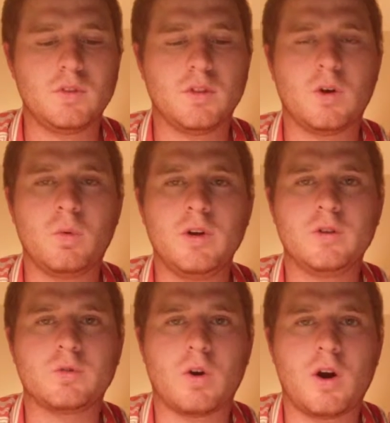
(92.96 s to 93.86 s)

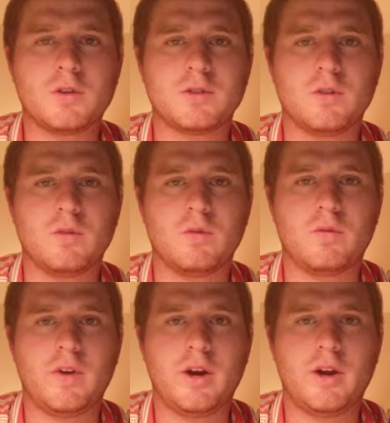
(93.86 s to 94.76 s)
wheels were also
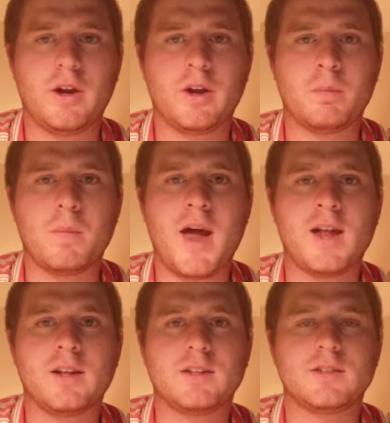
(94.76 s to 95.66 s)
very
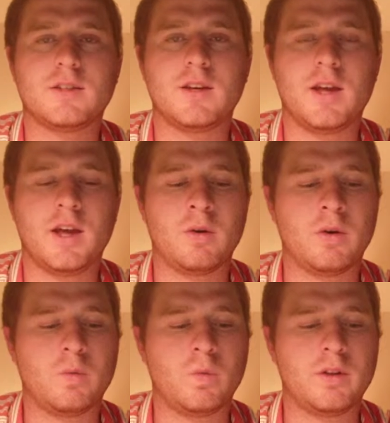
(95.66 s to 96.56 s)
unbalanced,
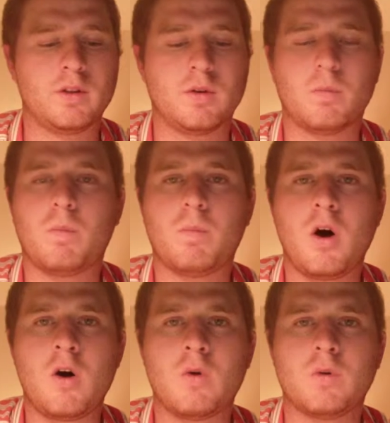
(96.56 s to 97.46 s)
and when the
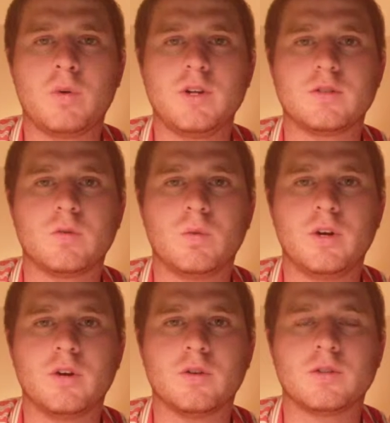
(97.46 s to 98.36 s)
ball would reach the
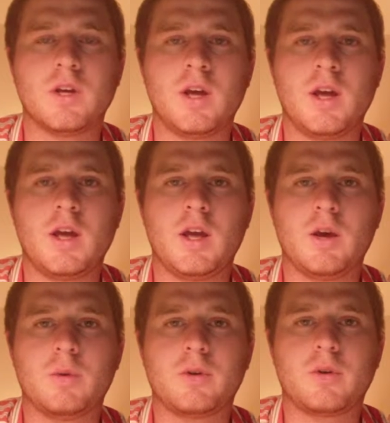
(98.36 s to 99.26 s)
wheels,
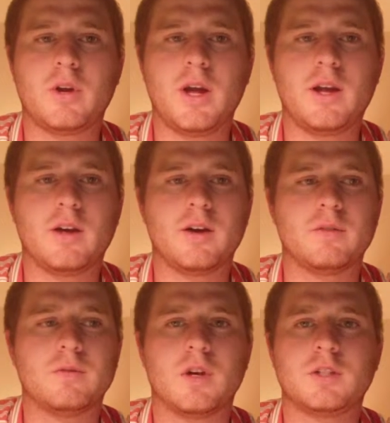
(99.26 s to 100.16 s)
it would create
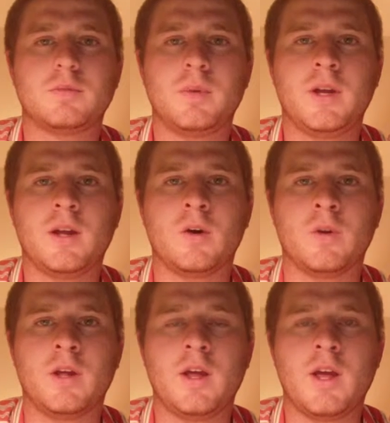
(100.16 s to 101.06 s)
a spin
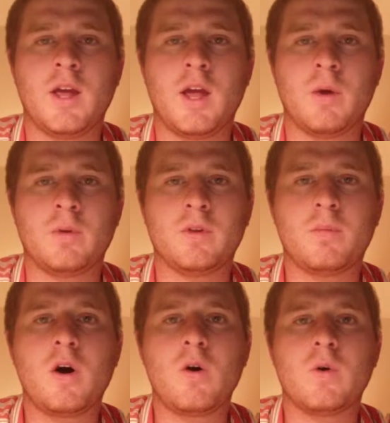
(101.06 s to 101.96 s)
on it. And when the
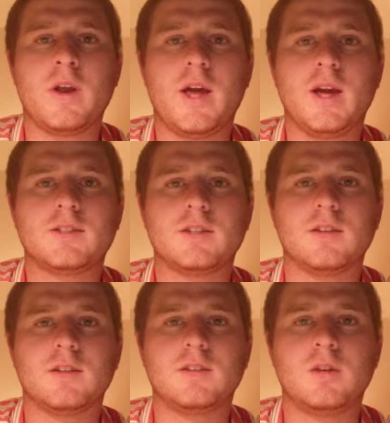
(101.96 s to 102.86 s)
ball would
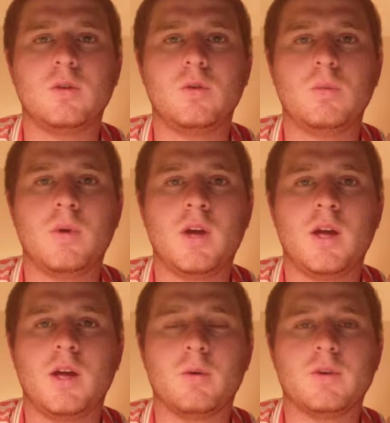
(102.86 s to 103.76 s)
exit the tube,
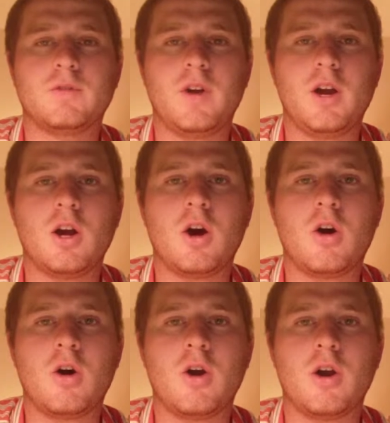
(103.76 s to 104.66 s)
it was very
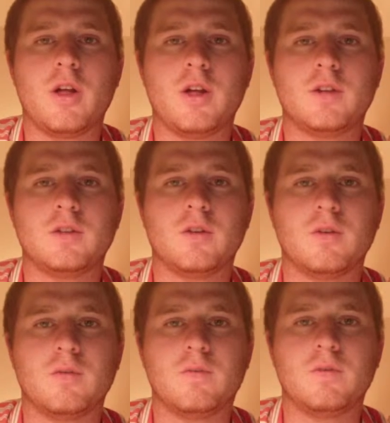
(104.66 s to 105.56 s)
hard
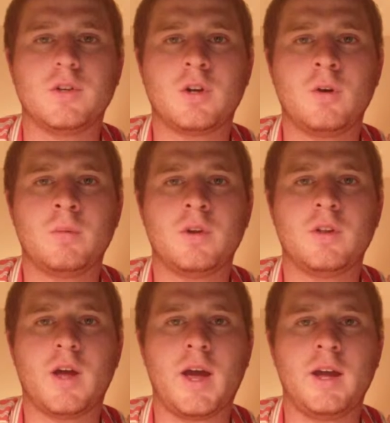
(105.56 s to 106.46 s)
to
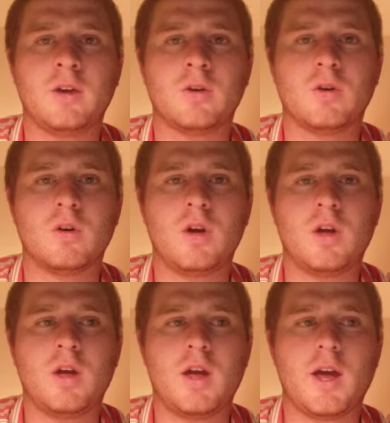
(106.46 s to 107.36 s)
determine the angle
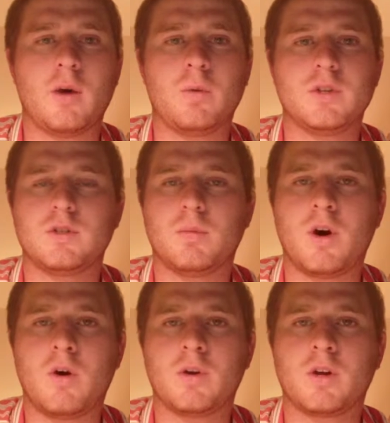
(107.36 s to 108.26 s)
at which the
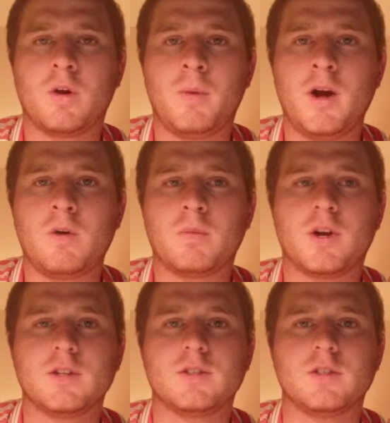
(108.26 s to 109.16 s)
ball would come out
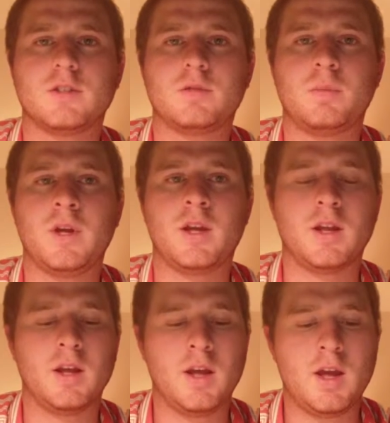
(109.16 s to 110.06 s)
because of the
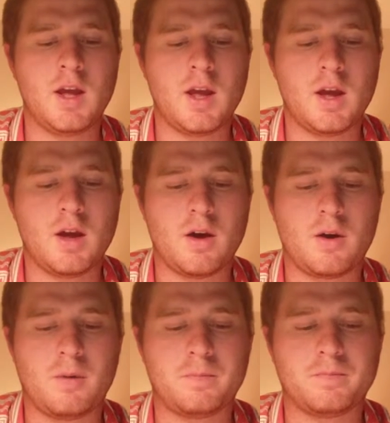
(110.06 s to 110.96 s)
spin.
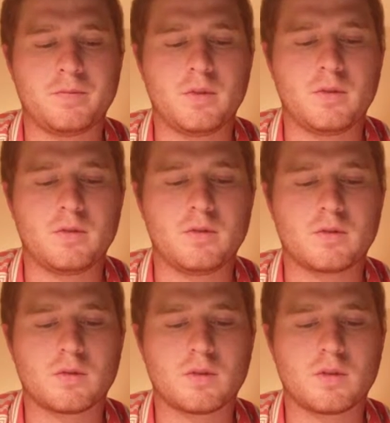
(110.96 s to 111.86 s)
One
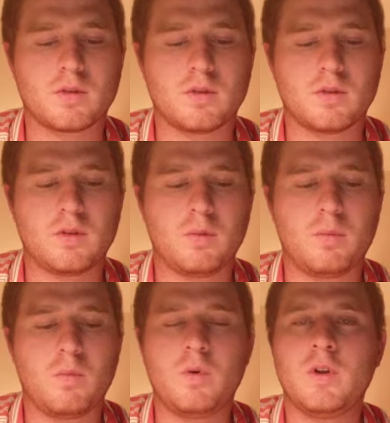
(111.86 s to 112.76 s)

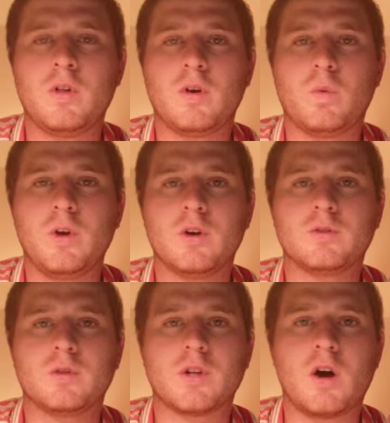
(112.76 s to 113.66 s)
of the
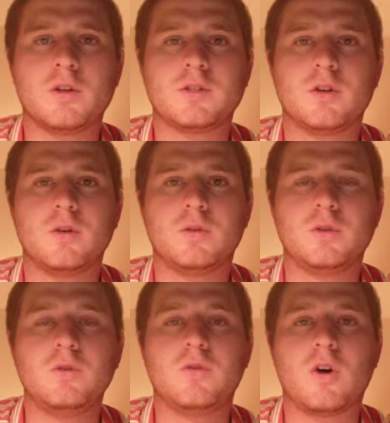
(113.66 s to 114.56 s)
wheels was also
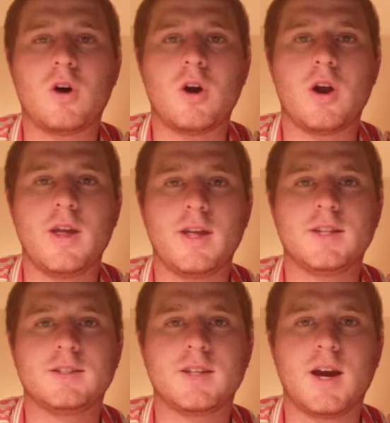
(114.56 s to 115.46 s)
too far
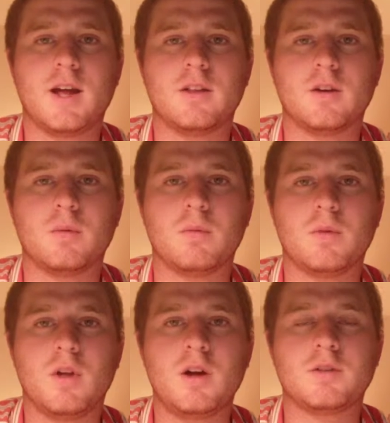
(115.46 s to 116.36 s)
inside the
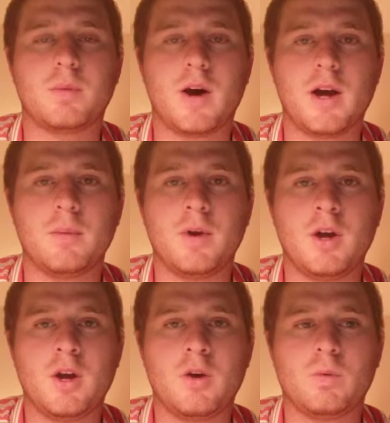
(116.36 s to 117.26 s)
launch pipe,
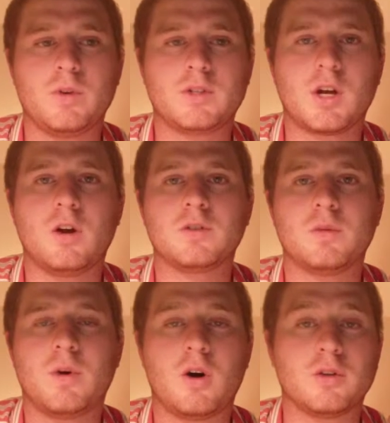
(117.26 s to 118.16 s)
which caused
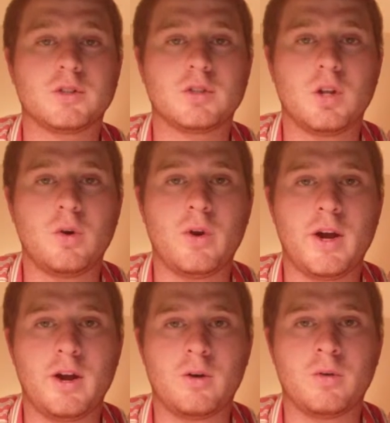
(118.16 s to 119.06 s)
the ball to slow
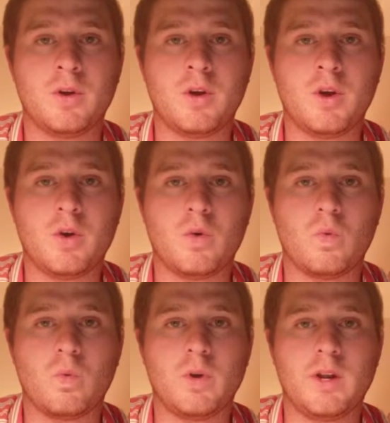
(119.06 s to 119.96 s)
down
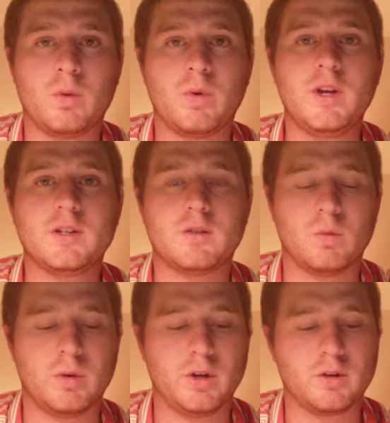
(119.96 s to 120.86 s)
when it reached the
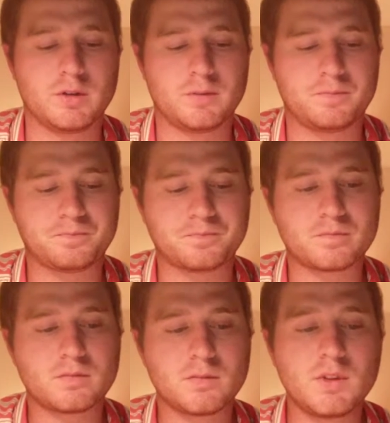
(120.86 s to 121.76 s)
wheels.
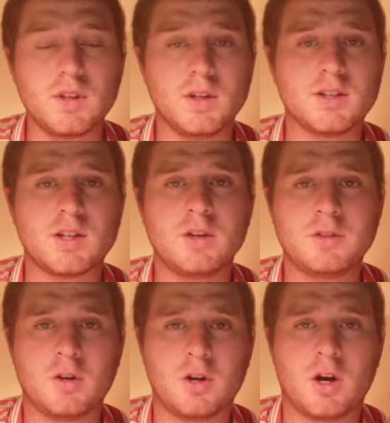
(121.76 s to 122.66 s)
This also